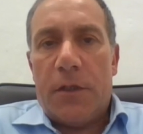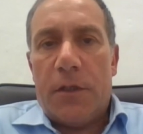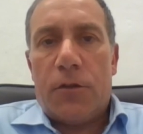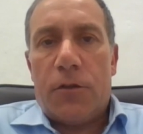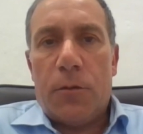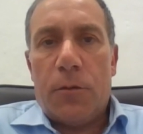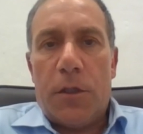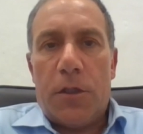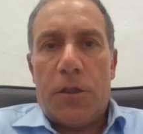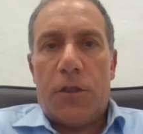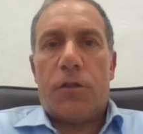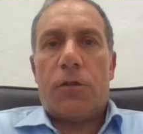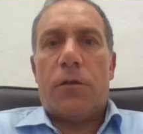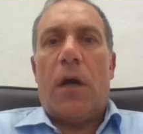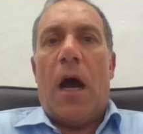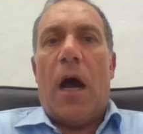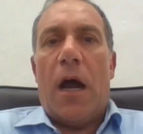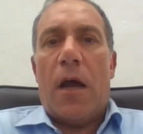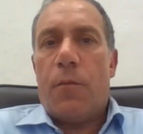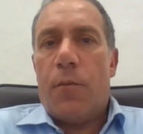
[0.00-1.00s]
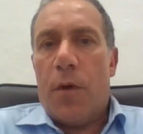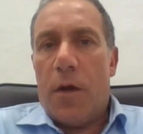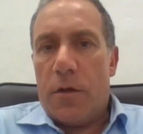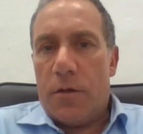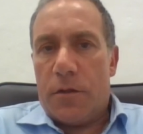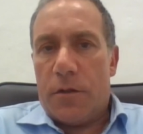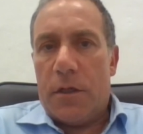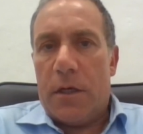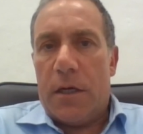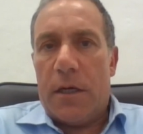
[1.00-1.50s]
to which I
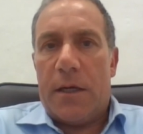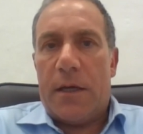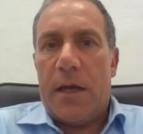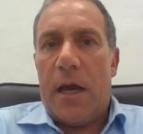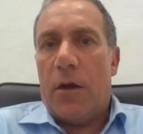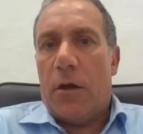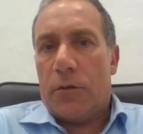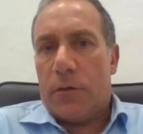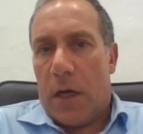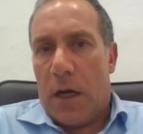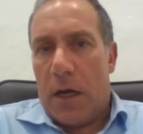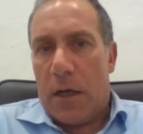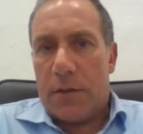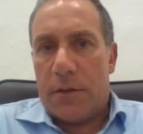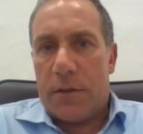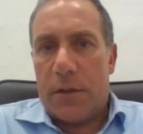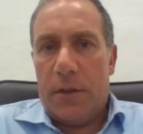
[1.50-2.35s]
personally cannot answer.